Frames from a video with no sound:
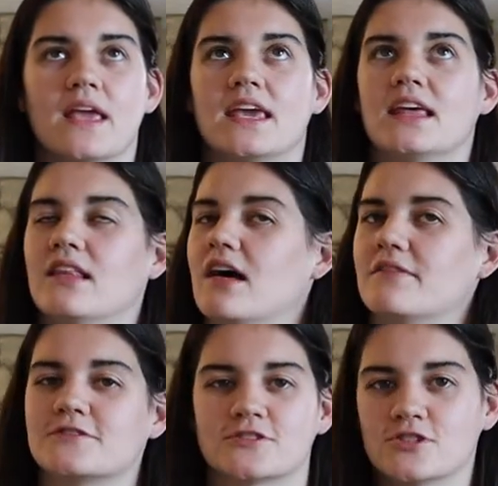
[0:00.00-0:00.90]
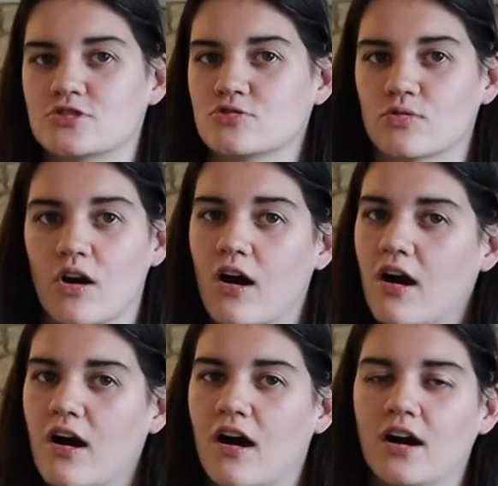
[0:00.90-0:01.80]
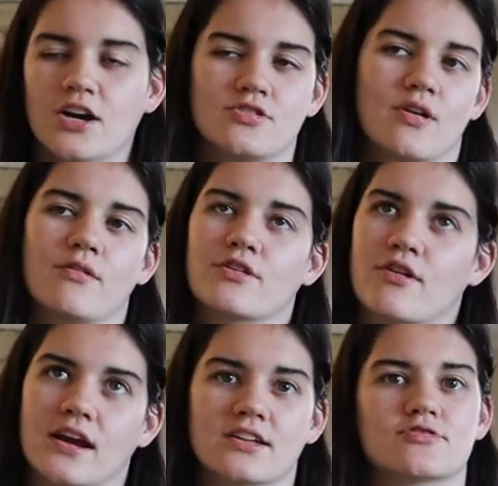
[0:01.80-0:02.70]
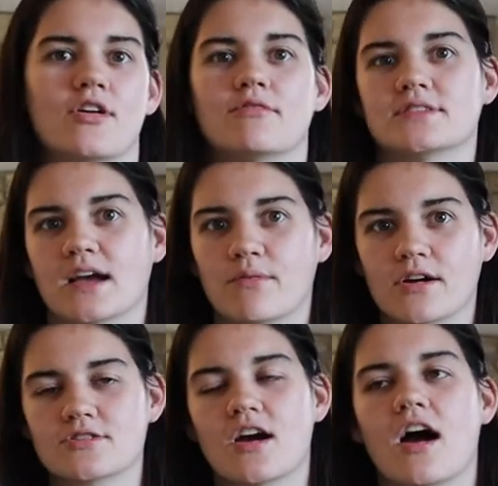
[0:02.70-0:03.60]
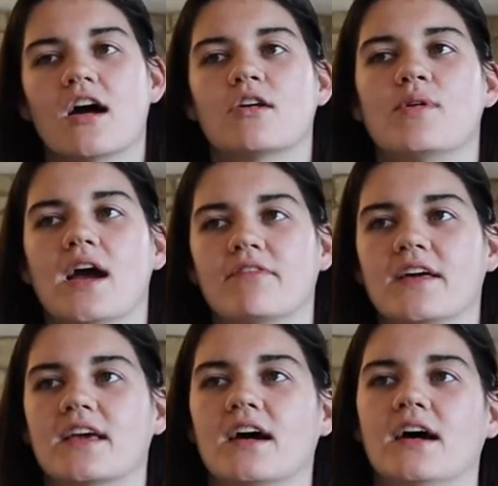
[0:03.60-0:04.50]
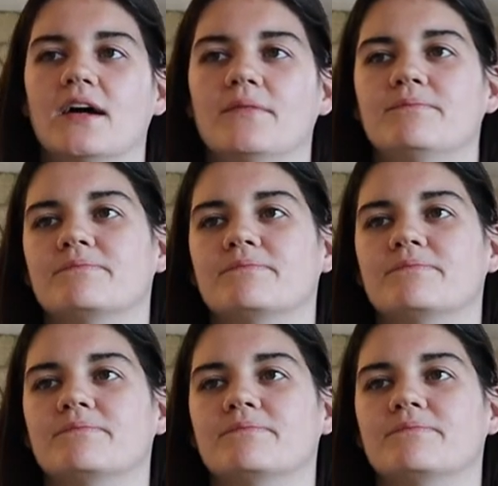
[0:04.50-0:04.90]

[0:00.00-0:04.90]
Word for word: He loves to draw, draw with crayons, draw with sidewalk chalk. We have like a